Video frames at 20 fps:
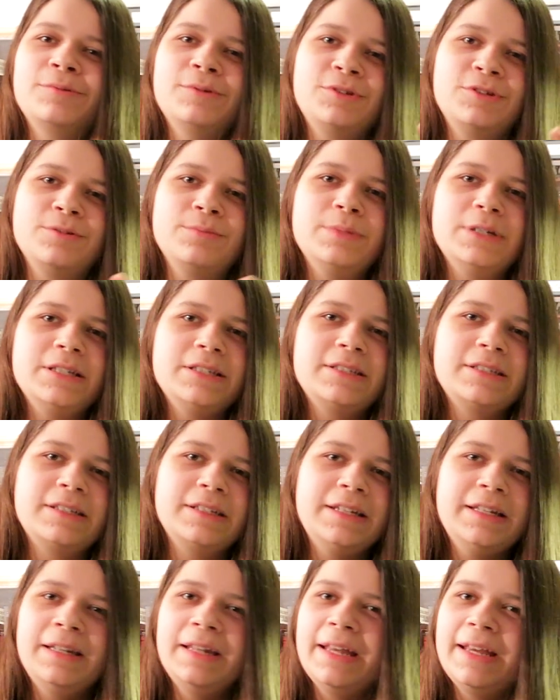which are
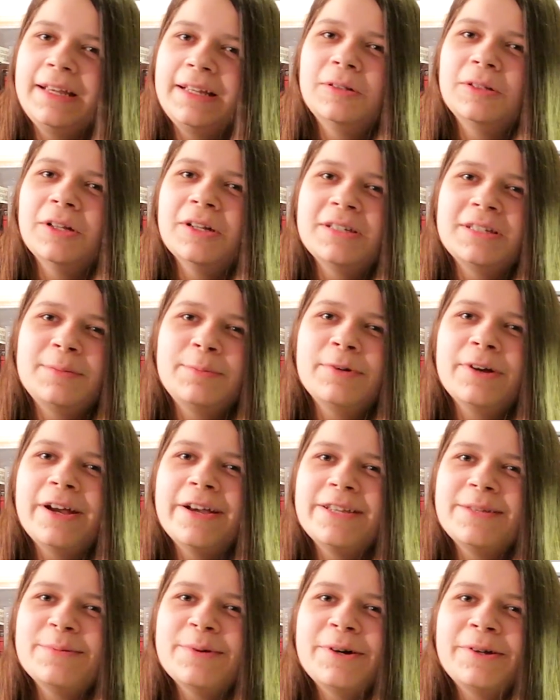basically like glossy
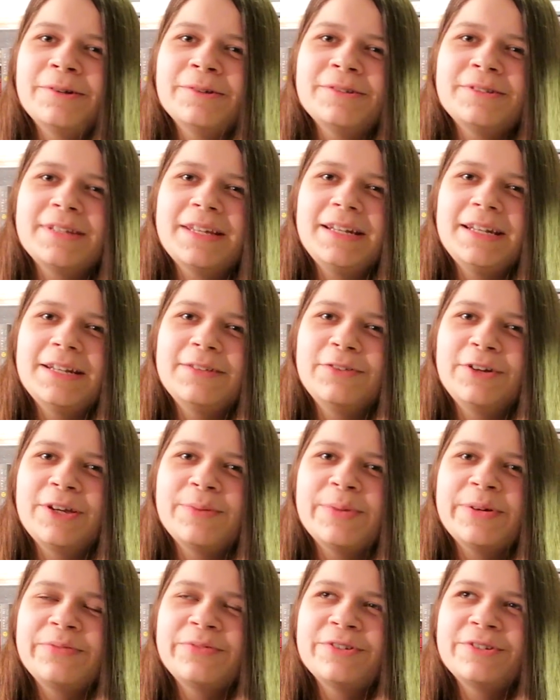prize models that never
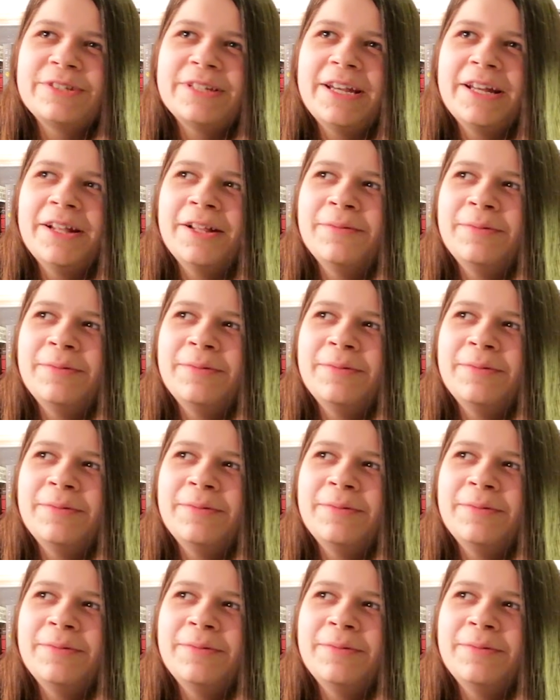come up for sale,